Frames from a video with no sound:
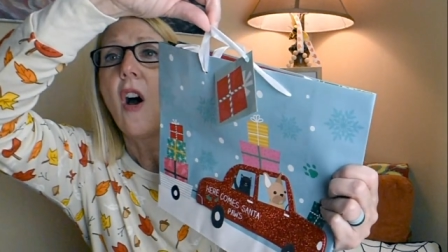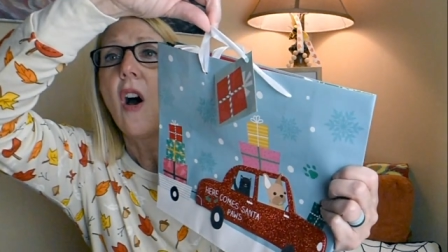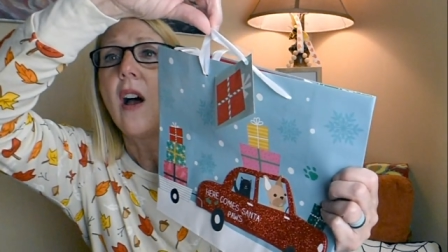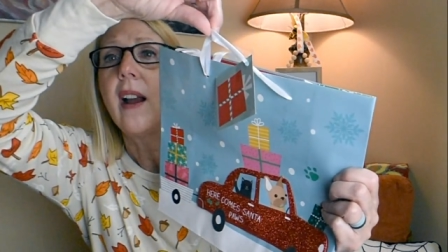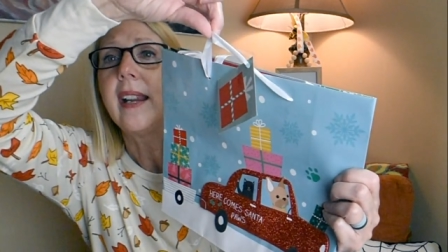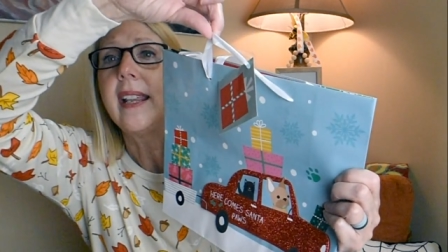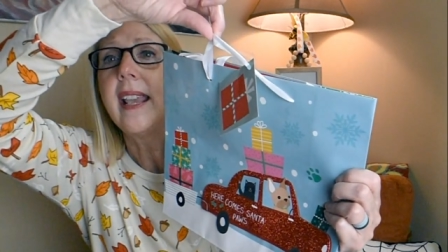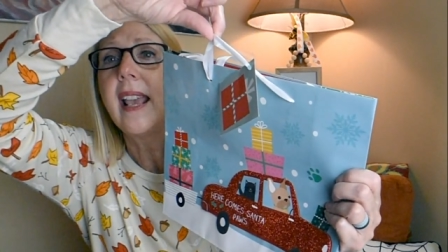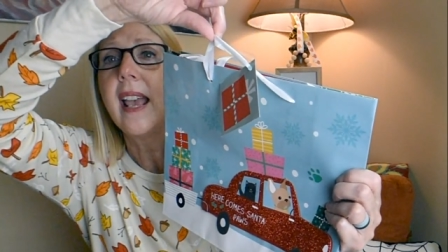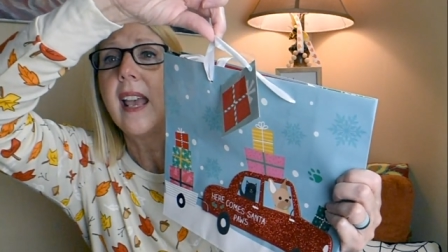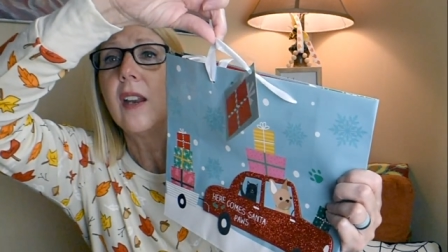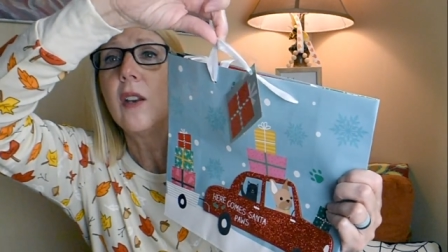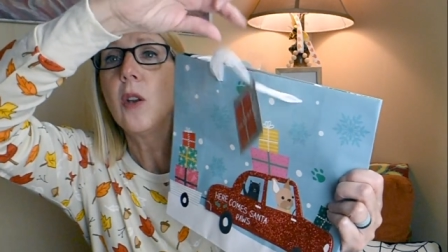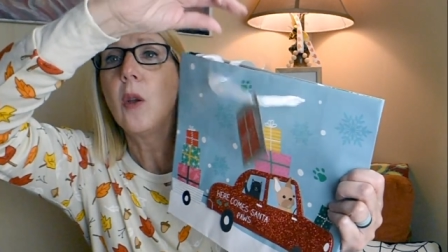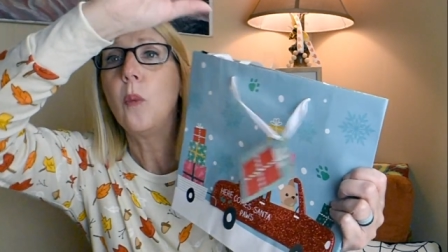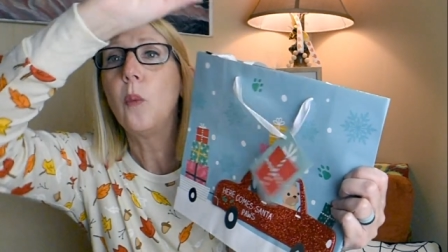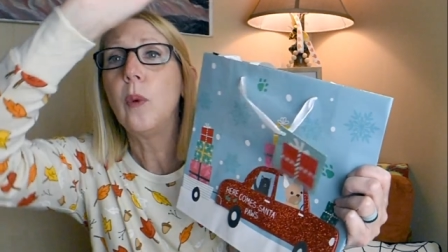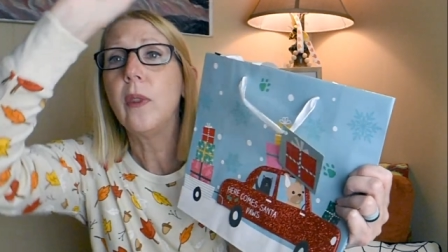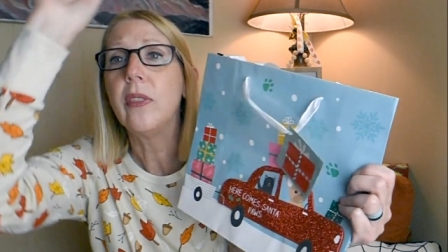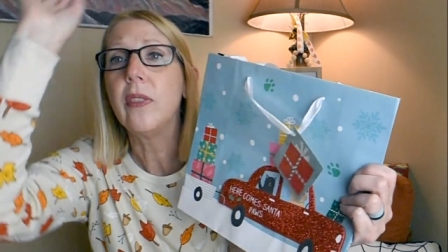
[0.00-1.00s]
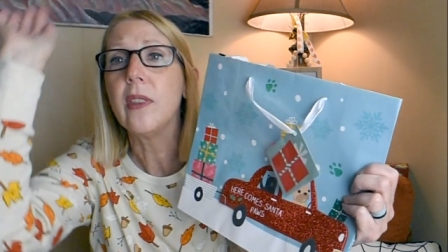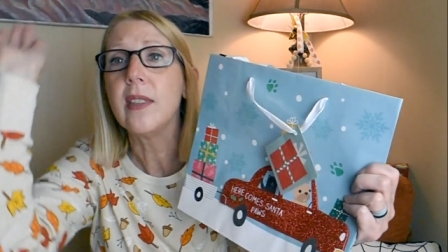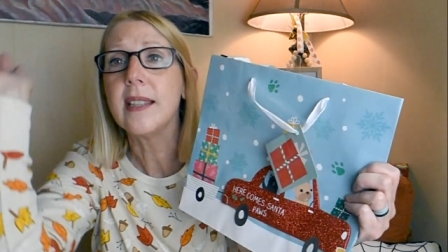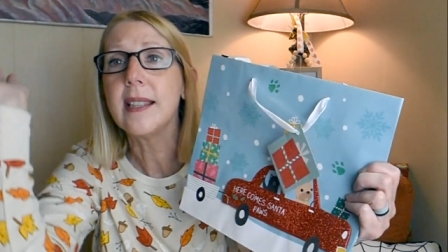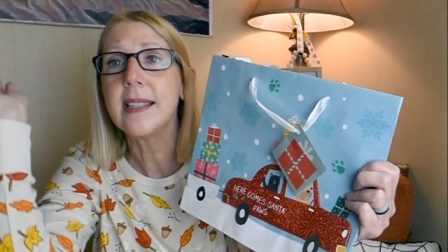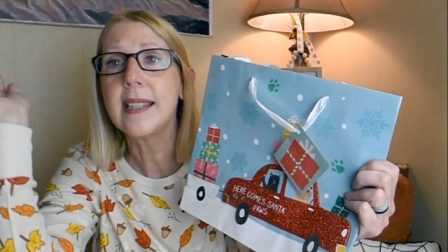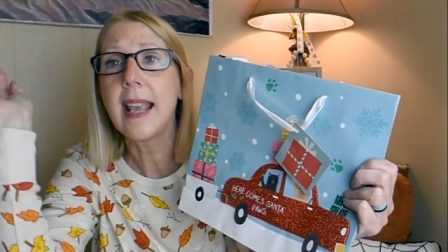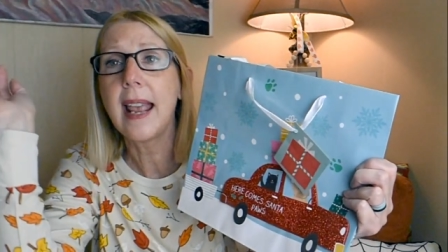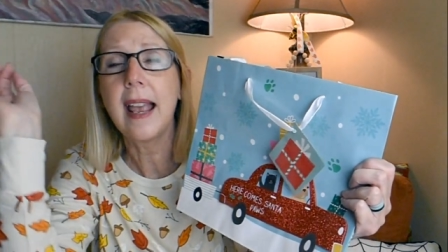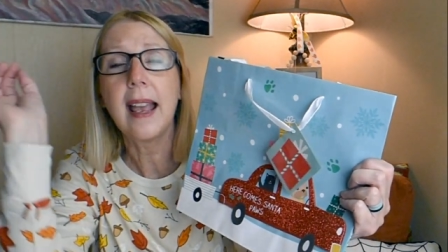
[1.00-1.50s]
Again, with the
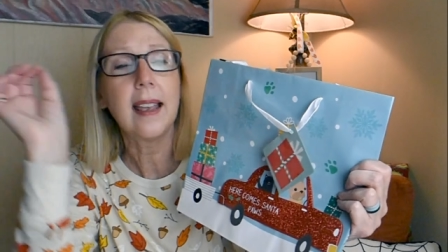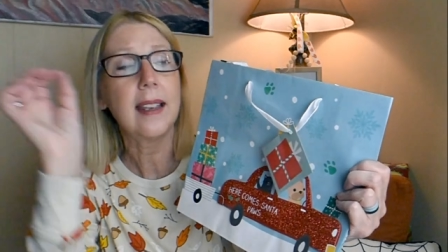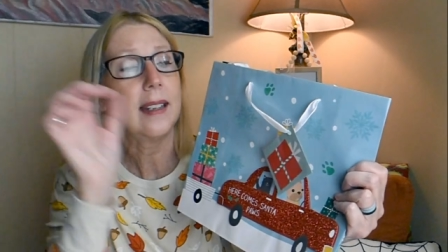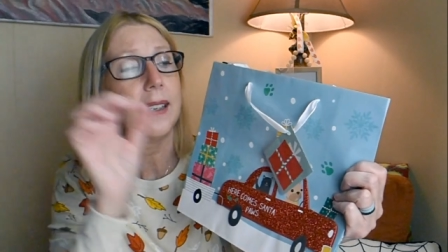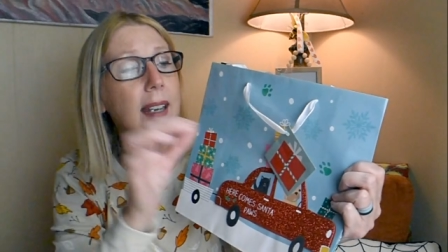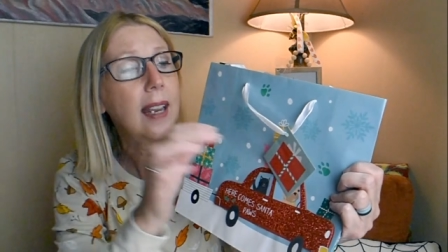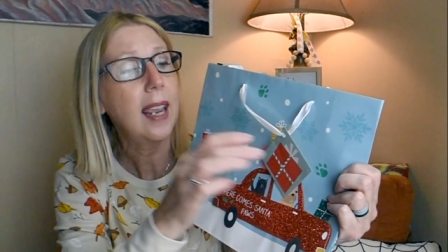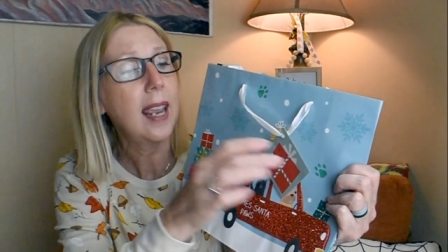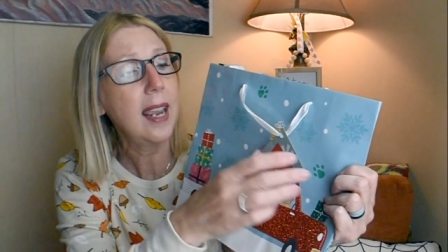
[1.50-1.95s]
satin